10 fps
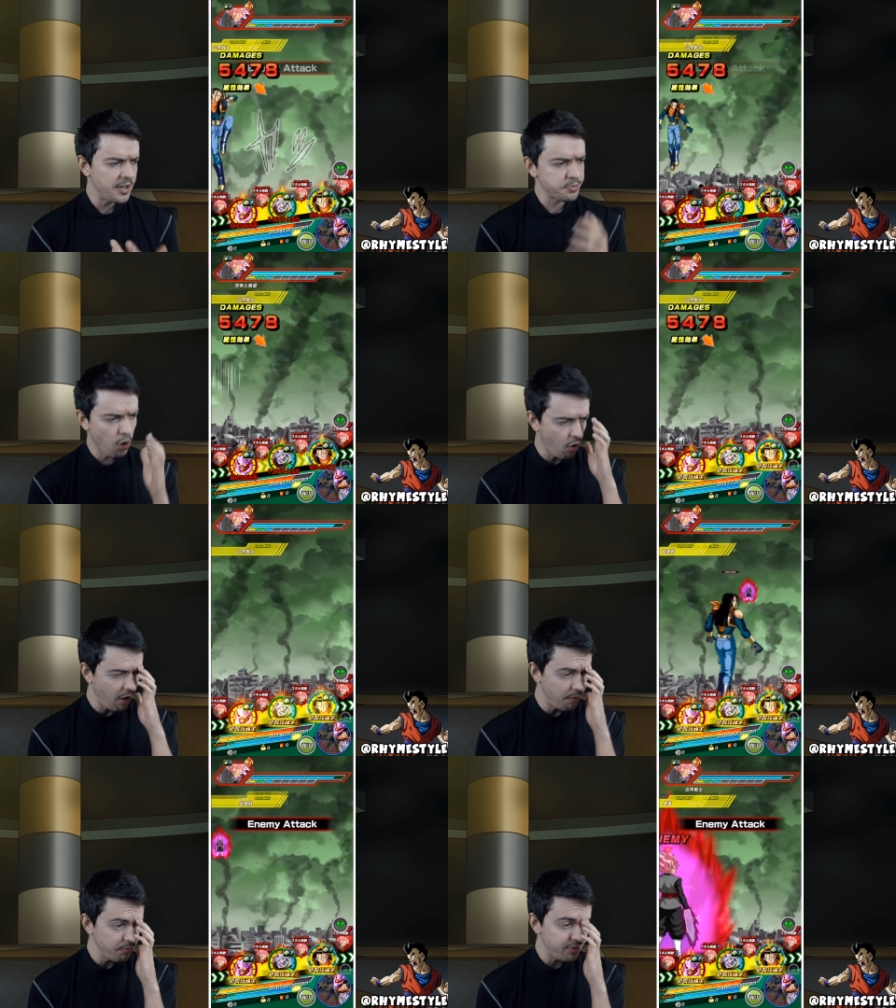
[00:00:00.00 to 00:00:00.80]
He's more of
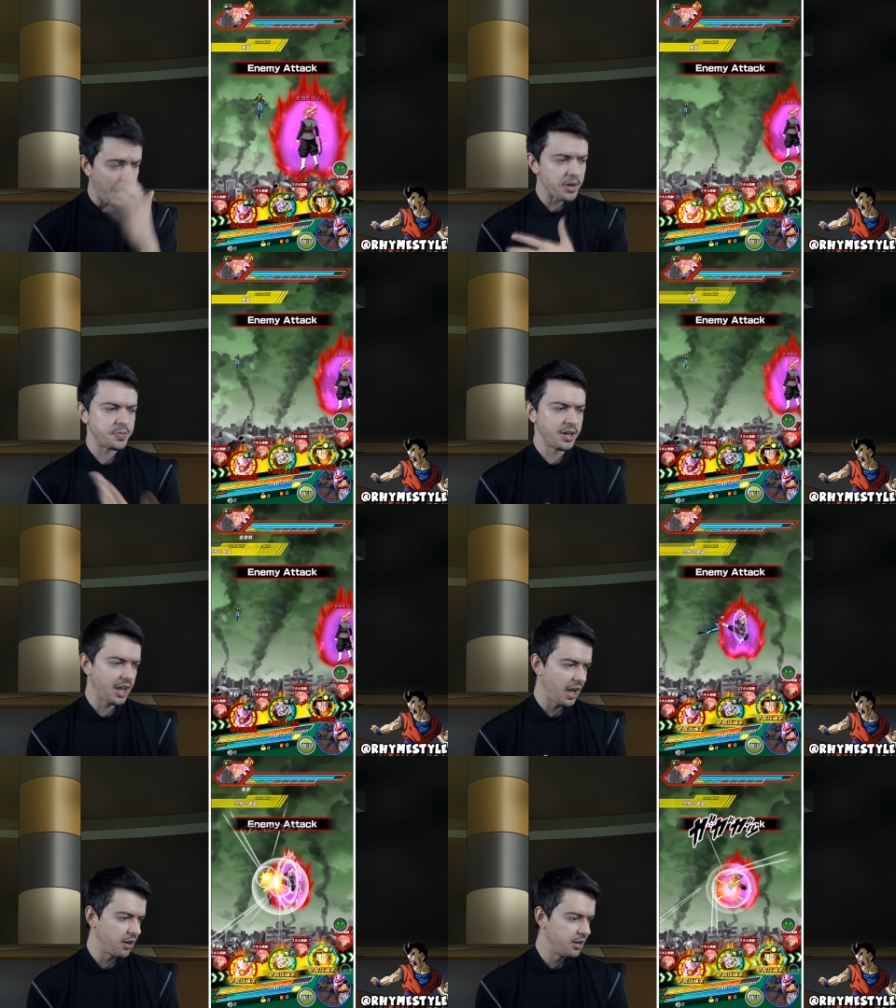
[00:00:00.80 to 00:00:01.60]
a damage
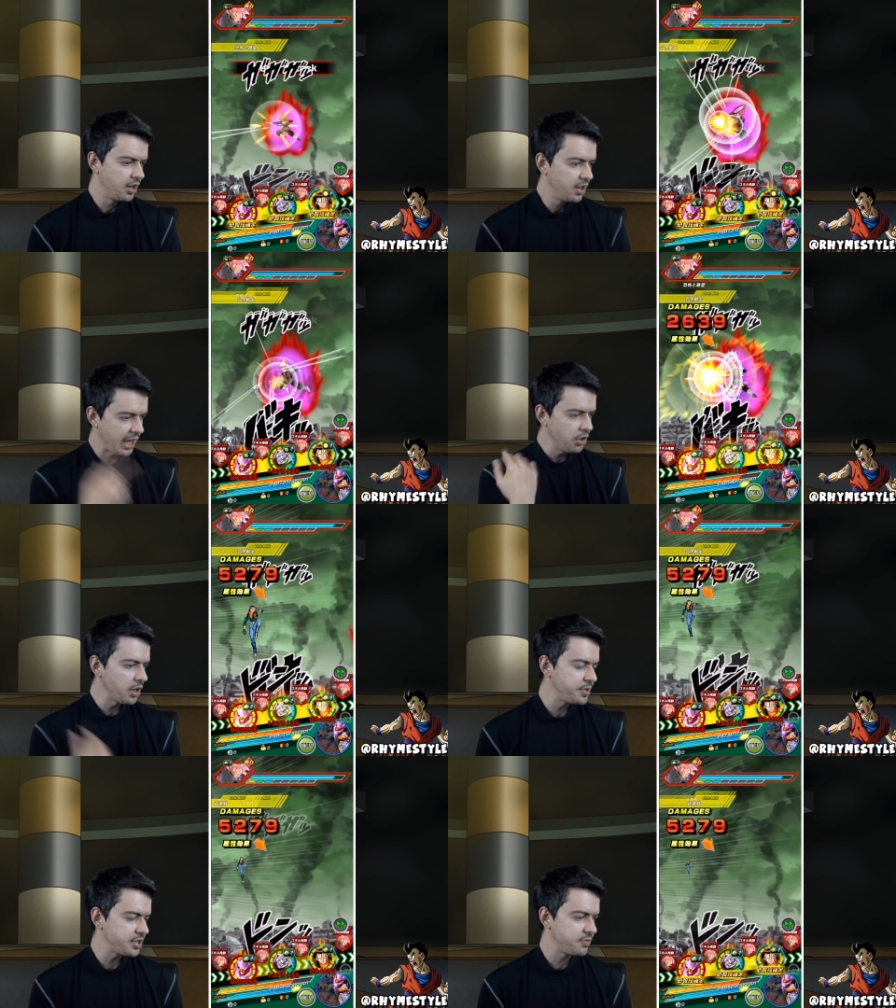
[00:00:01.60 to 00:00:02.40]
mitigator. Like,
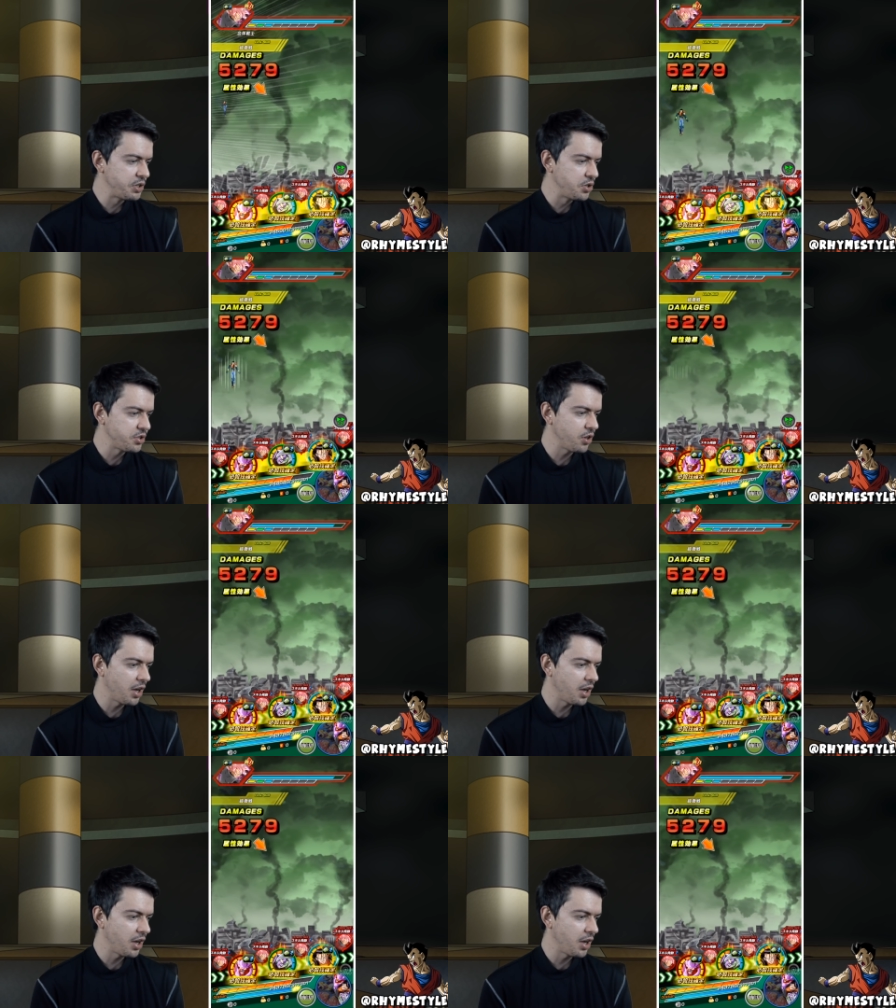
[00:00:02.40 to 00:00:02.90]
look at him just reducing a